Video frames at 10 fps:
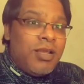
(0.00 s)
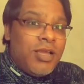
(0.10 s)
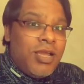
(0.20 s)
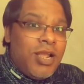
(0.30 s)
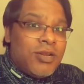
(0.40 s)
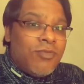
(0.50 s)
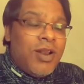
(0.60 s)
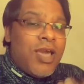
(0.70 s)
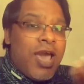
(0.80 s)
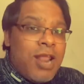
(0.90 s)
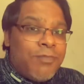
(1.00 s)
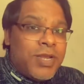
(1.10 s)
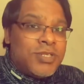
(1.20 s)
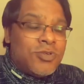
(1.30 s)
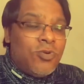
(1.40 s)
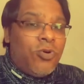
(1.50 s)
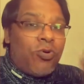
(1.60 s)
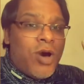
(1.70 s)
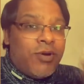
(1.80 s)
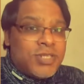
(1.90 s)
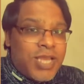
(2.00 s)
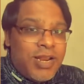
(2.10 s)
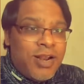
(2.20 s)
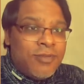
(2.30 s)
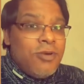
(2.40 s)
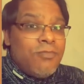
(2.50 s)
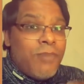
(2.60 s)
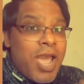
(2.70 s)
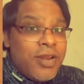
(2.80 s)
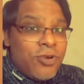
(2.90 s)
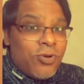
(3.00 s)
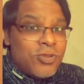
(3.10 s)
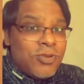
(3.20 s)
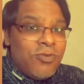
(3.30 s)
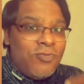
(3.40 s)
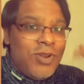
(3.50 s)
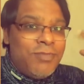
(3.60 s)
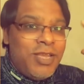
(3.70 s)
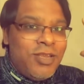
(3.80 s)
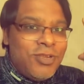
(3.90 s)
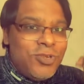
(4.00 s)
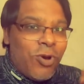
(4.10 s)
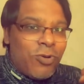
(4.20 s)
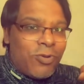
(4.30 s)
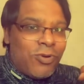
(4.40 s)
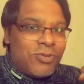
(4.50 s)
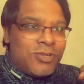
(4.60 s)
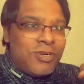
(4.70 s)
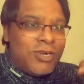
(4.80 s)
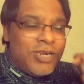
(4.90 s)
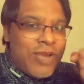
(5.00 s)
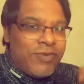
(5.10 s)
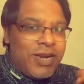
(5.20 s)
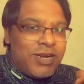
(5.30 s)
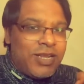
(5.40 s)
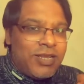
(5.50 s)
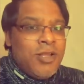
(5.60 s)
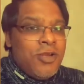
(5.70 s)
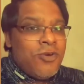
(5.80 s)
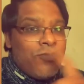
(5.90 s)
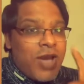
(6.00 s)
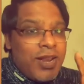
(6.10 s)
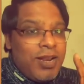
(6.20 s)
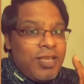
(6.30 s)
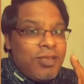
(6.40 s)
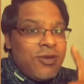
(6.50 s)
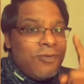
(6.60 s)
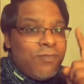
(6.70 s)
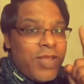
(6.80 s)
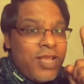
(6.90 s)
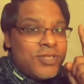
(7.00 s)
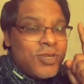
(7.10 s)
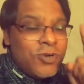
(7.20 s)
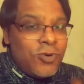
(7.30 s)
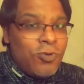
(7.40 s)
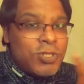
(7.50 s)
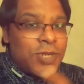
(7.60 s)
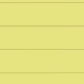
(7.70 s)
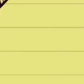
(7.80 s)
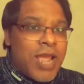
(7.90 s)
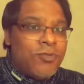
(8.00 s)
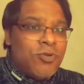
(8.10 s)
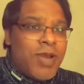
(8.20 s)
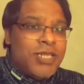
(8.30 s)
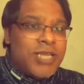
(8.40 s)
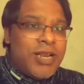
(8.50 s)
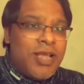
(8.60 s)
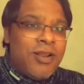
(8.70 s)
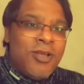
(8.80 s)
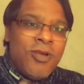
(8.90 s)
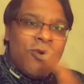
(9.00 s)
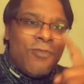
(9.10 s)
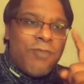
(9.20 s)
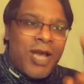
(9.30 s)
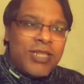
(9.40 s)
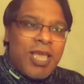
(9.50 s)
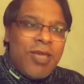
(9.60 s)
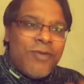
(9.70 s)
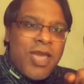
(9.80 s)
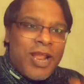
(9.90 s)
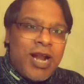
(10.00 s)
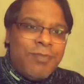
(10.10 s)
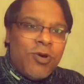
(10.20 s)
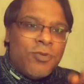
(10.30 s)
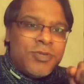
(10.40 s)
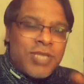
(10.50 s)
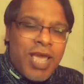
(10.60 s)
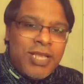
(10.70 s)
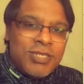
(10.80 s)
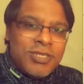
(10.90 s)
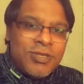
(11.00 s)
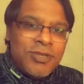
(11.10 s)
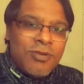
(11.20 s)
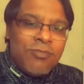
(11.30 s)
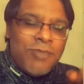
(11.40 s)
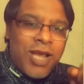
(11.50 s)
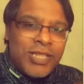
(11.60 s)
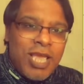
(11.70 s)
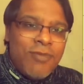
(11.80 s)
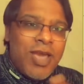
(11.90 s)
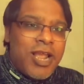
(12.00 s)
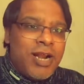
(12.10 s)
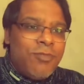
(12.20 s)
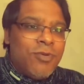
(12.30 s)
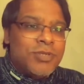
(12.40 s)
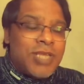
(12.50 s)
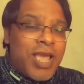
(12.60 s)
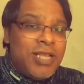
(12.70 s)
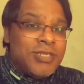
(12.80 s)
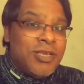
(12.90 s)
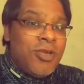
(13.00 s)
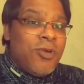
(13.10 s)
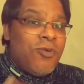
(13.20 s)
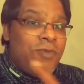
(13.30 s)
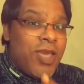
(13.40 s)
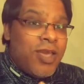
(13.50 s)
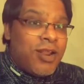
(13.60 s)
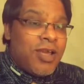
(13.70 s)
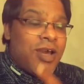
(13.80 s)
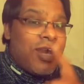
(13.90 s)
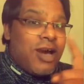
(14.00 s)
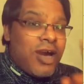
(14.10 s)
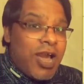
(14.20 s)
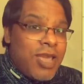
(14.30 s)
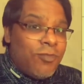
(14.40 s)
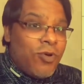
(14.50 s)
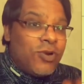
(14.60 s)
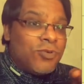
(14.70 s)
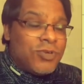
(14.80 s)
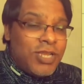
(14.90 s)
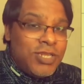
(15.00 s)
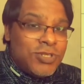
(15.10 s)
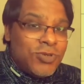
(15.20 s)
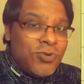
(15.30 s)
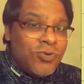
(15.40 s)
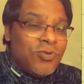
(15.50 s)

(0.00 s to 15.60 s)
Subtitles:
it will help us to grow our channel. Mine growth will be your growth, definitely. Finally, please do subscribe to my channel, Mahadev Academy of Science. Mahadev Academy of Science, where I am going to teach you